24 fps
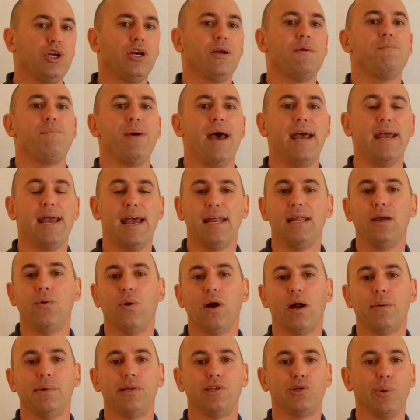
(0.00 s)
you can pay
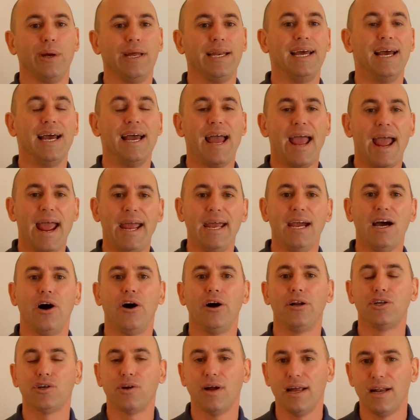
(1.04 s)
anywhere between
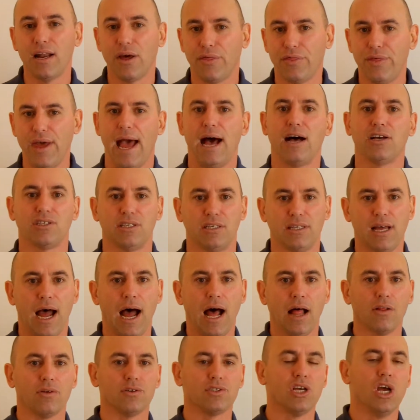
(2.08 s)
$800 and
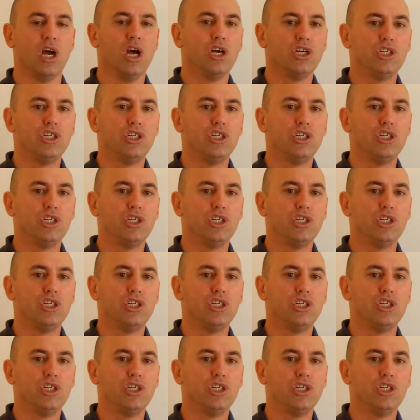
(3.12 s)
$1,000